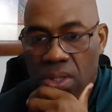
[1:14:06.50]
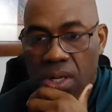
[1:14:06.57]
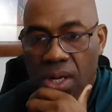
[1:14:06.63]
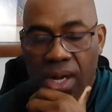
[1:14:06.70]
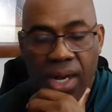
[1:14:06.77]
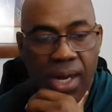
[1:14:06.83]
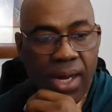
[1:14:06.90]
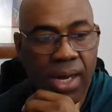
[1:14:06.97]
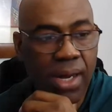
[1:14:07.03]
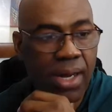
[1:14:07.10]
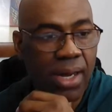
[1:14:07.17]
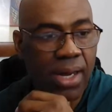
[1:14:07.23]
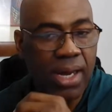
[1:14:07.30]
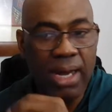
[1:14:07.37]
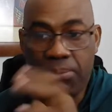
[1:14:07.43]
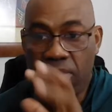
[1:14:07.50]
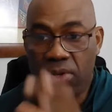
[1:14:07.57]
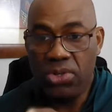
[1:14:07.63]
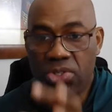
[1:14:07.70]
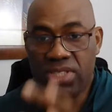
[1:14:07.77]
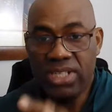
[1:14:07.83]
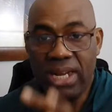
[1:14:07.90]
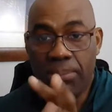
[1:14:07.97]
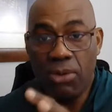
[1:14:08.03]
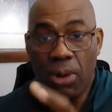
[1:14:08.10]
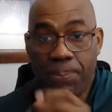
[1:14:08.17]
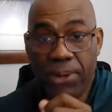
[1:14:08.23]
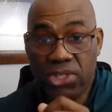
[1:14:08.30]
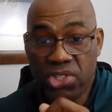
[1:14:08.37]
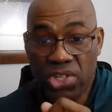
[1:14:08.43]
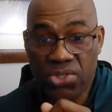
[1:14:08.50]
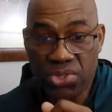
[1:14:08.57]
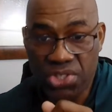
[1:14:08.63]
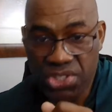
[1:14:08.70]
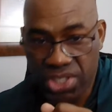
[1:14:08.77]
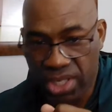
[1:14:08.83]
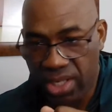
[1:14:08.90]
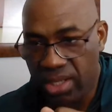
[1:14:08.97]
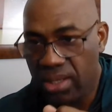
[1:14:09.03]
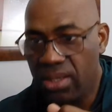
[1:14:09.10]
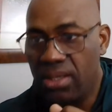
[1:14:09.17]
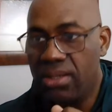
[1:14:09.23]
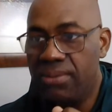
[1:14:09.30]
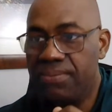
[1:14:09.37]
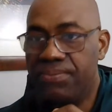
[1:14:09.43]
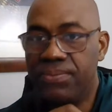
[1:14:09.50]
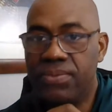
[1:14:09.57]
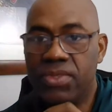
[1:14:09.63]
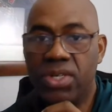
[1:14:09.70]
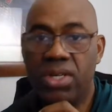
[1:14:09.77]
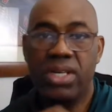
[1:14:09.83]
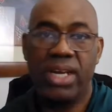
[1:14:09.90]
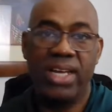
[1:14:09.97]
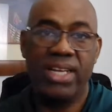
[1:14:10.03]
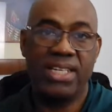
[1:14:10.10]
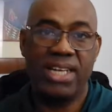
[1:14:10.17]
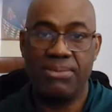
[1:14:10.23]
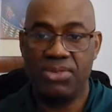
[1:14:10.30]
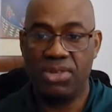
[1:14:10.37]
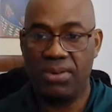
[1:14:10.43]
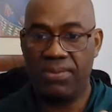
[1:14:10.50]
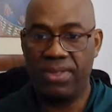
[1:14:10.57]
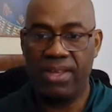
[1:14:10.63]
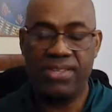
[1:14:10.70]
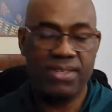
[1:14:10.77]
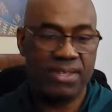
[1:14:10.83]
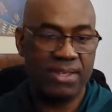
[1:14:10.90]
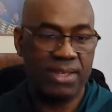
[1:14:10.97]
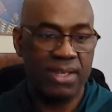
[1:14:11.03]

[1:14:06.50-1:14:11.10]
there are more pictures to share. Okay, in terms of this,